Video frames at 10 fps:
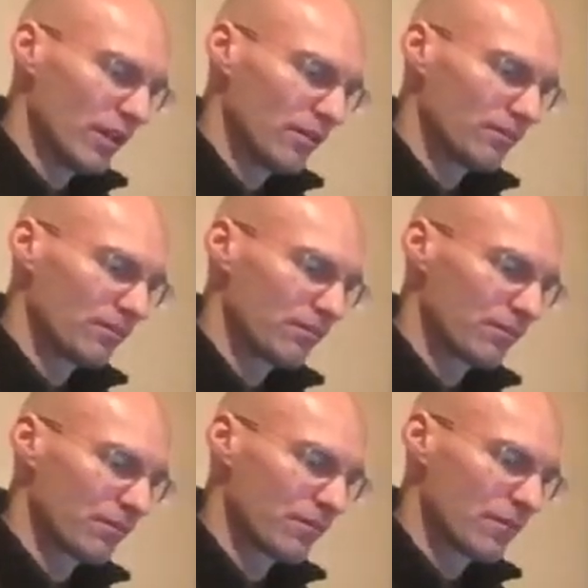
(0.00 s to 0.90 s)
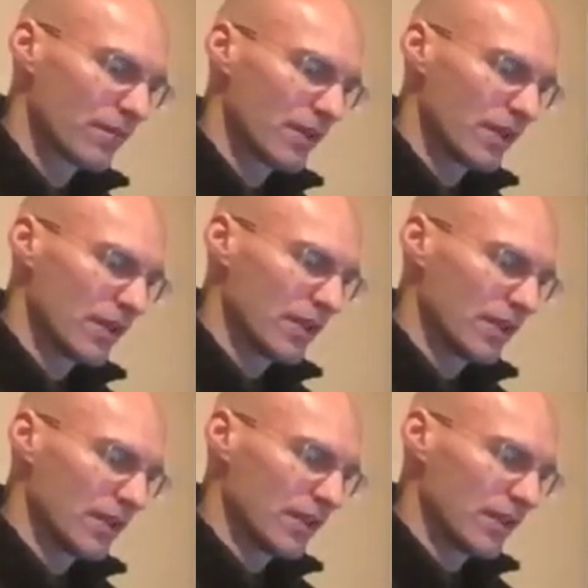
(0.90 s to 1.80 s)

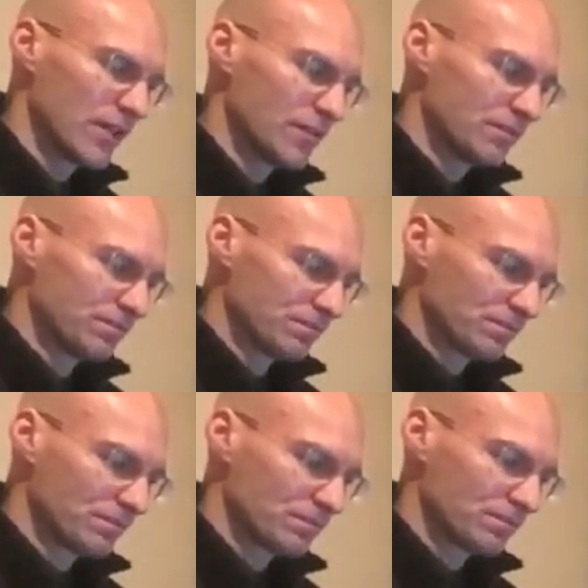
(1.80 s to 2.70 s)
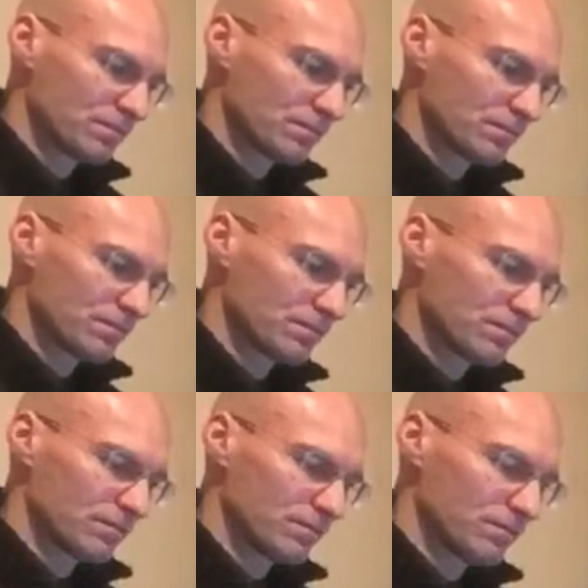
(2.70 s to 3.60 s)

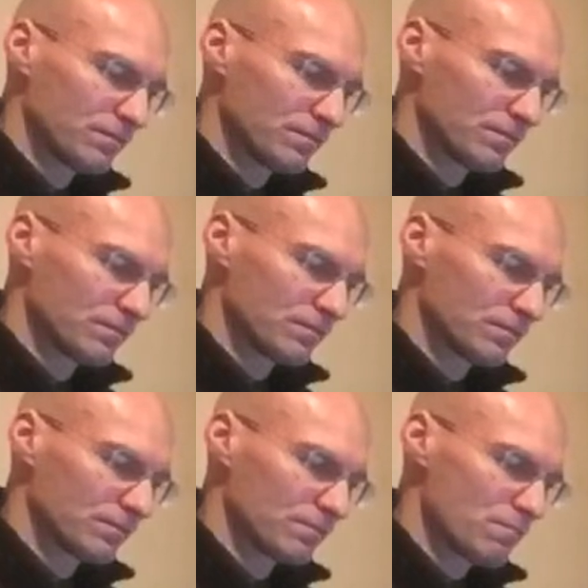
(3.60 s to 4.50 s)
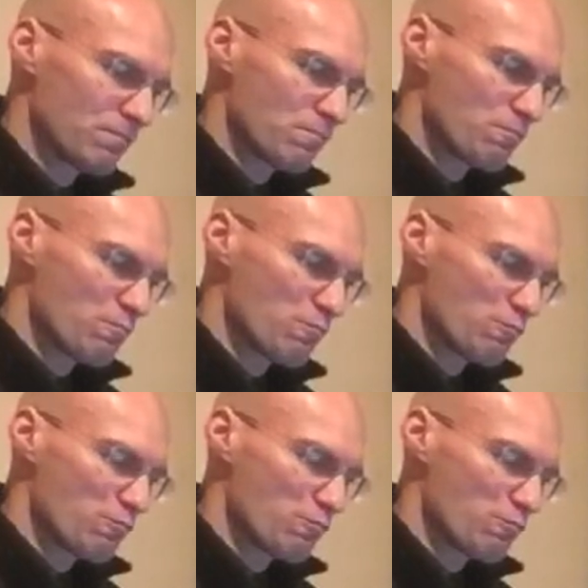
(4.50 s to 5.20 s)
(no one is talking)